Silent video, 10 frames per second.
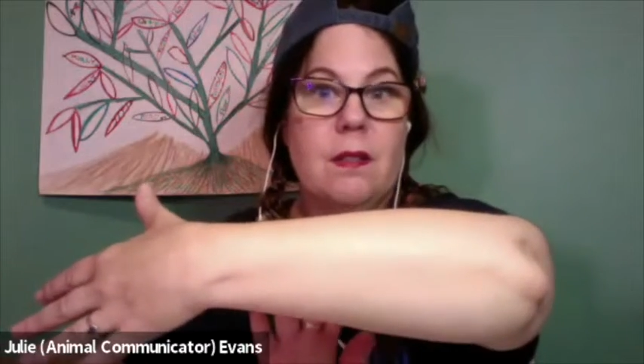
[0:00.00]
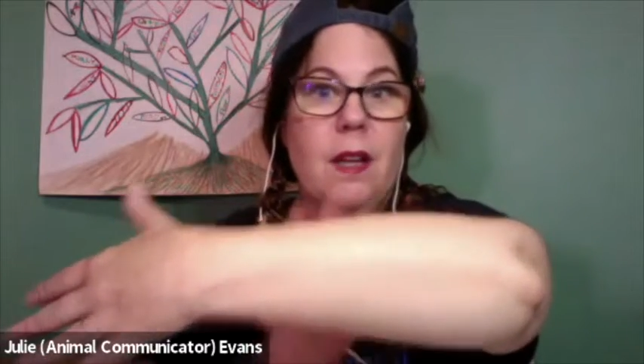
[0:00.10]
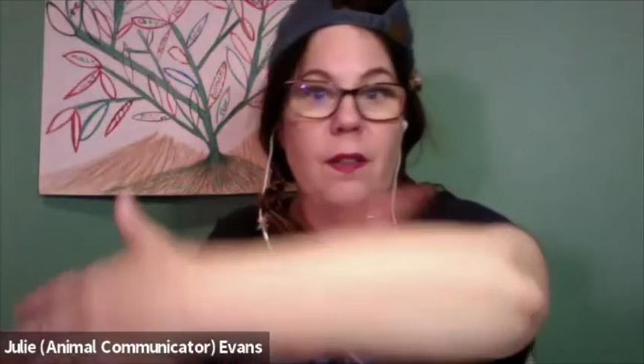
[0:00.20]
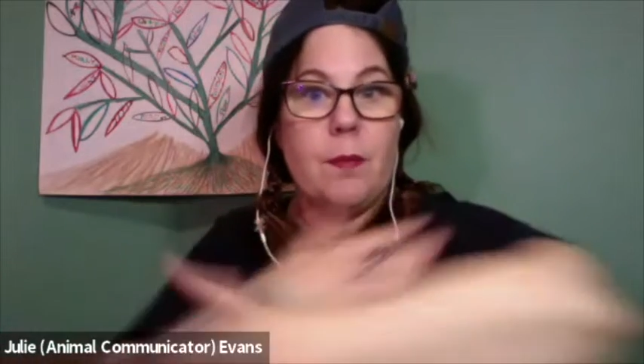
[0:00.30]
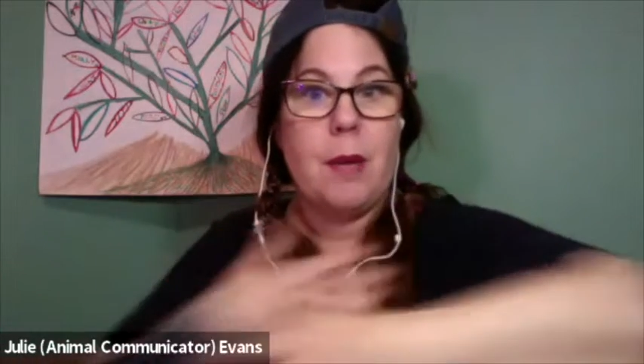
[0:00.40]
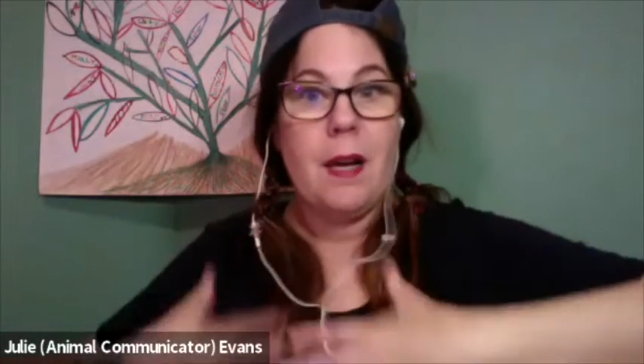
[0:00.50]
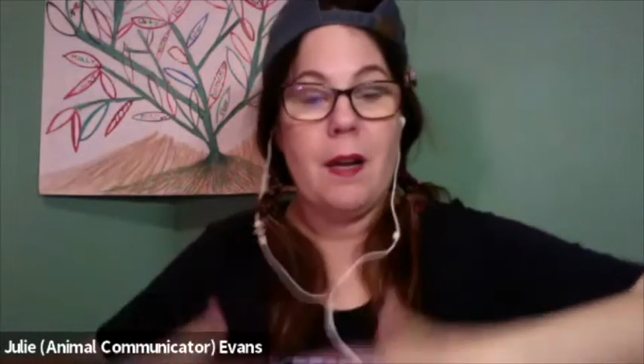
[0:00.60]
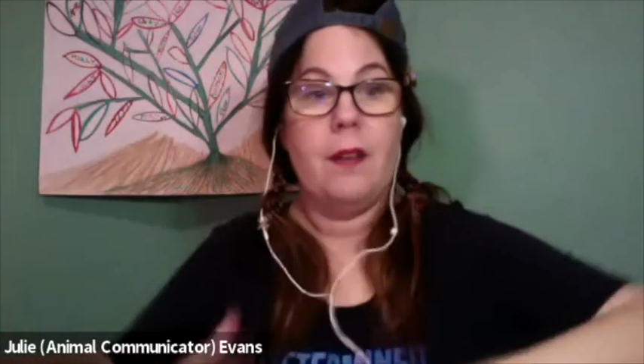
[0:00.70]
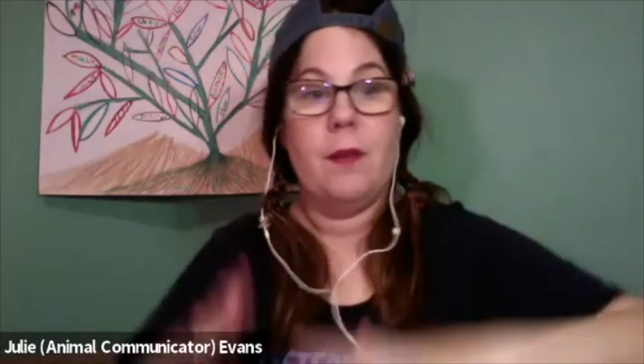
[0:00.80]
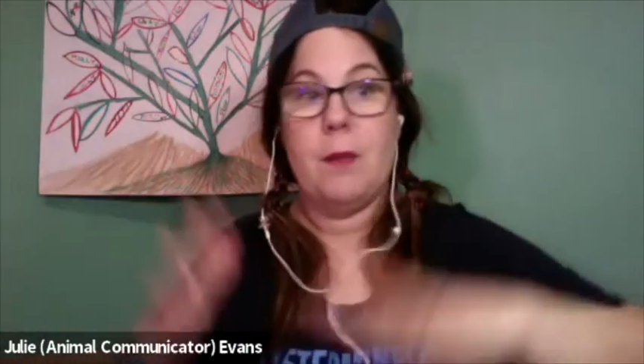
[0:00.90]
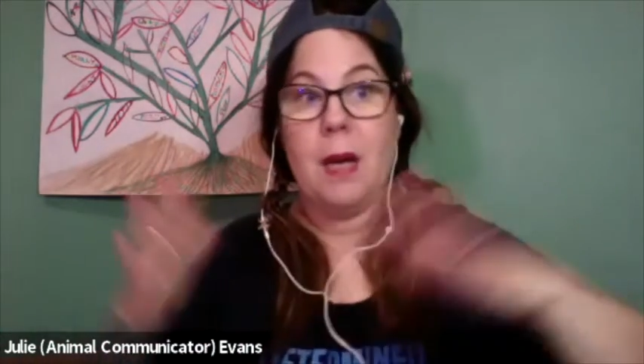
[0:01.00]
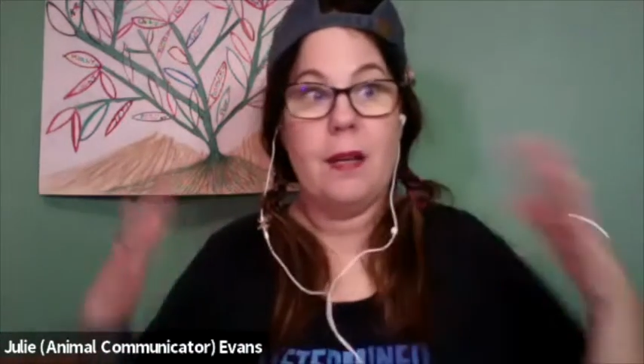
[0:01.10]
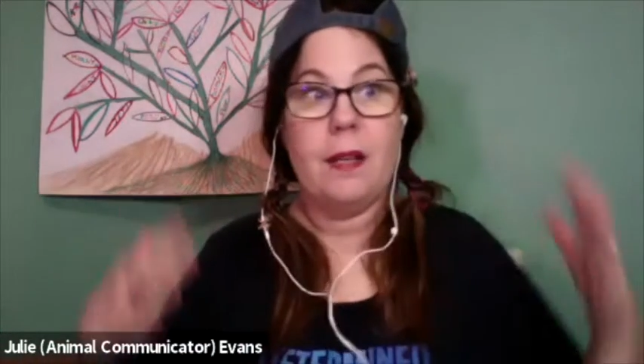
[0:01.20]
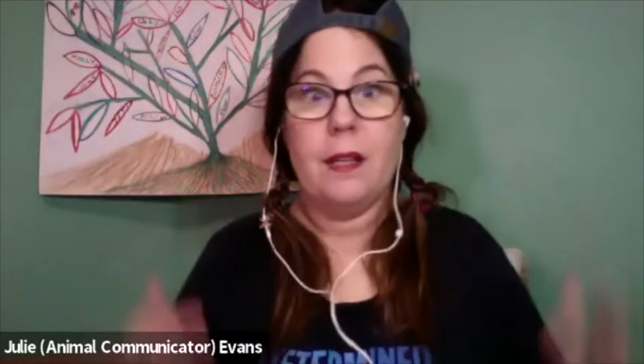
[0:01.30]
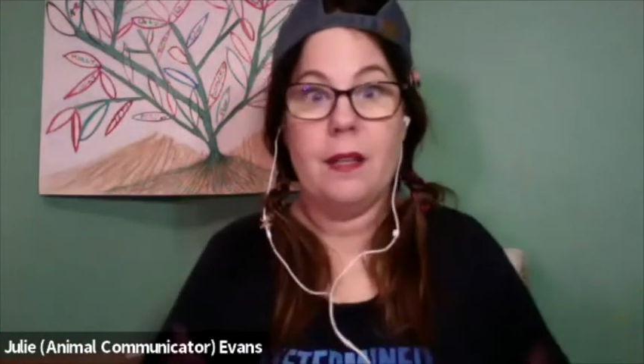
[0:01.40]
on the
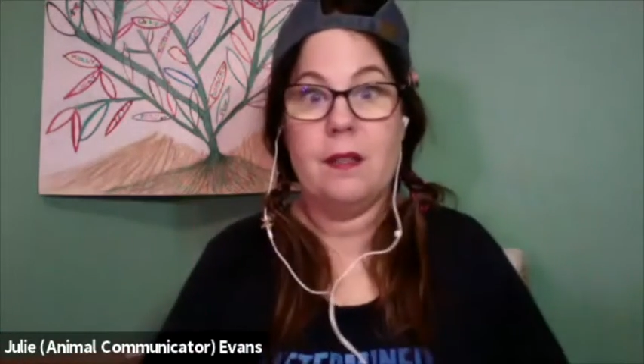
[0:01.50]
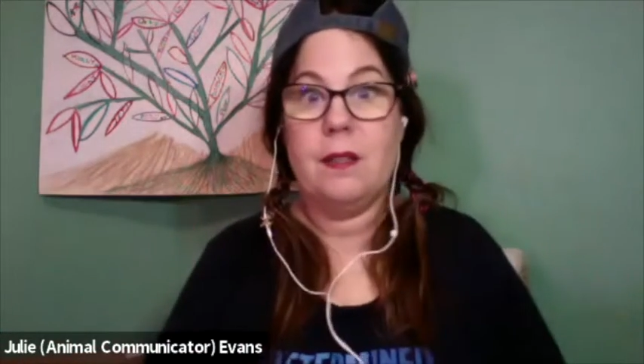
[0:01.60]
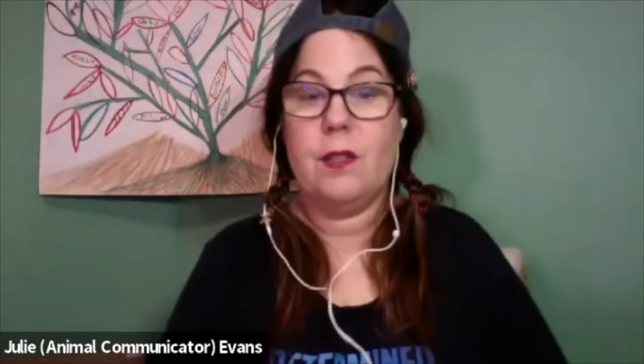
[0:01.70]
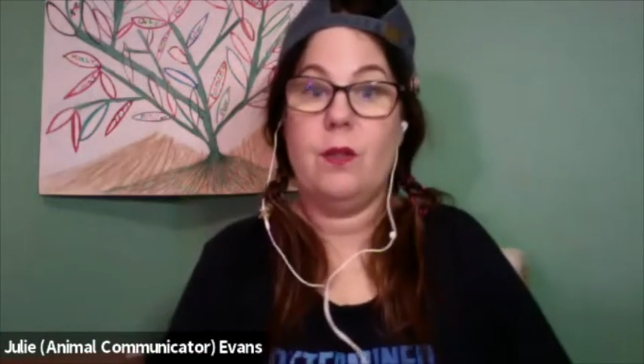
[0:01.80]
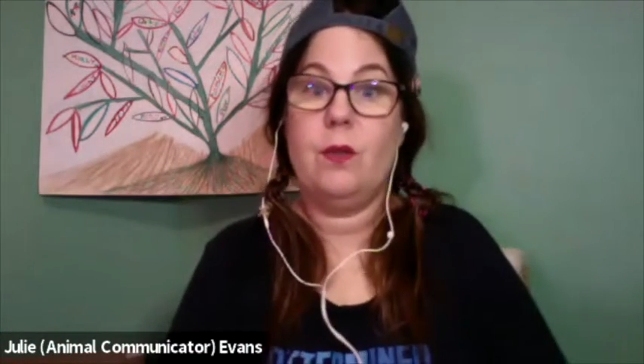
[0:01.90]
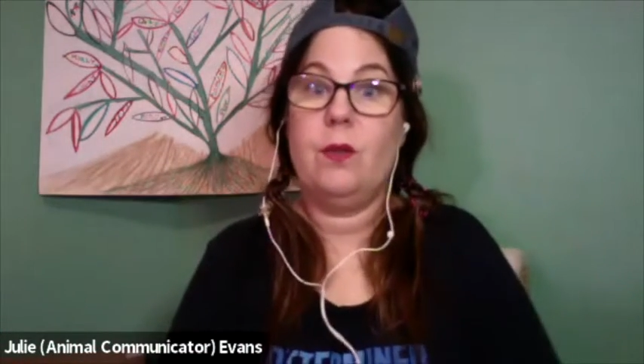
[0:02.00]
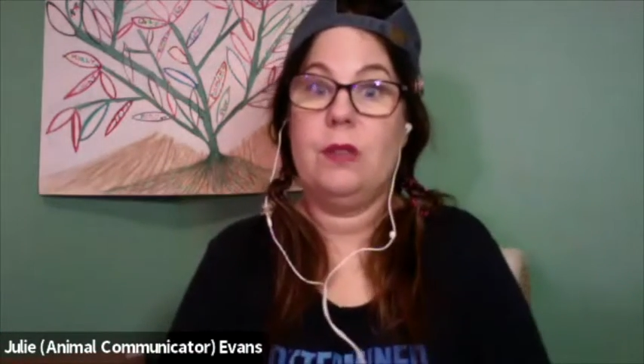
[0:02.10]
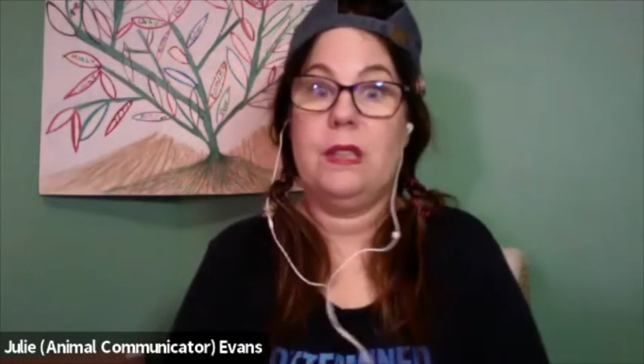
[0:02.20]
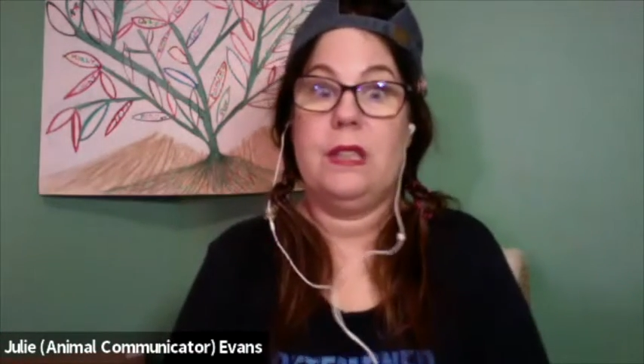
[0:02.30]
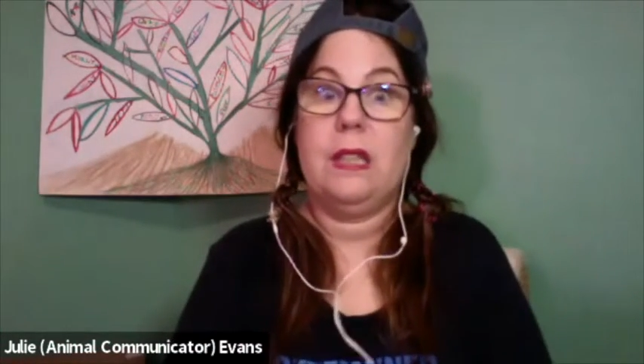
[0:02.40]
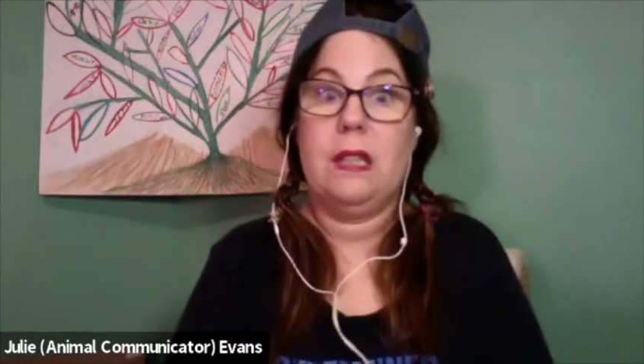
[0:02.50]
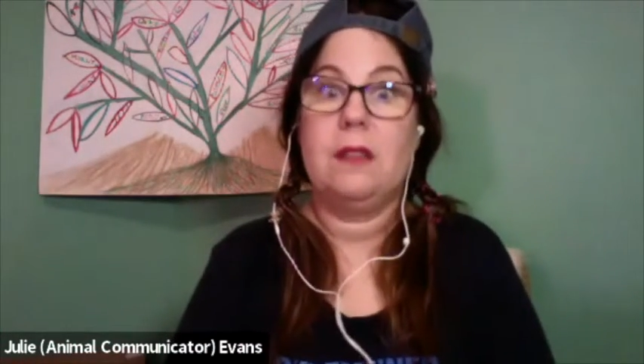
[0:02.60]
body. So yeah.